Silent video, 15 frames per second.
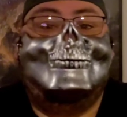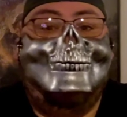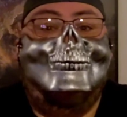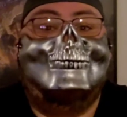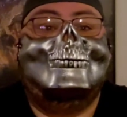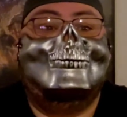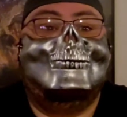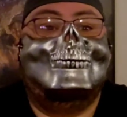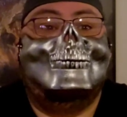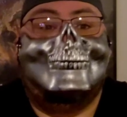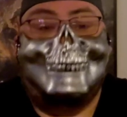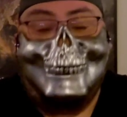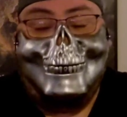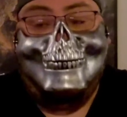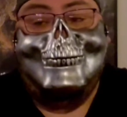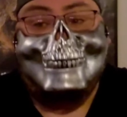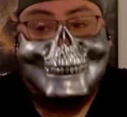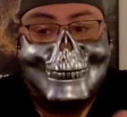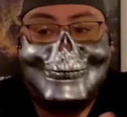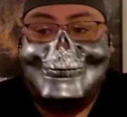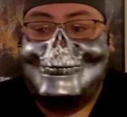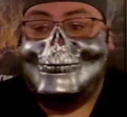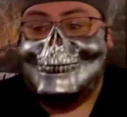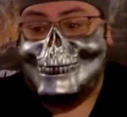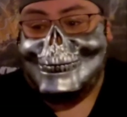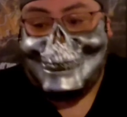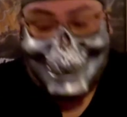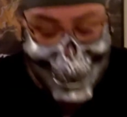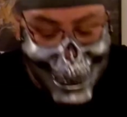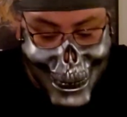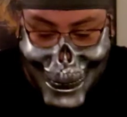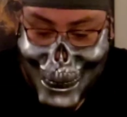that live with the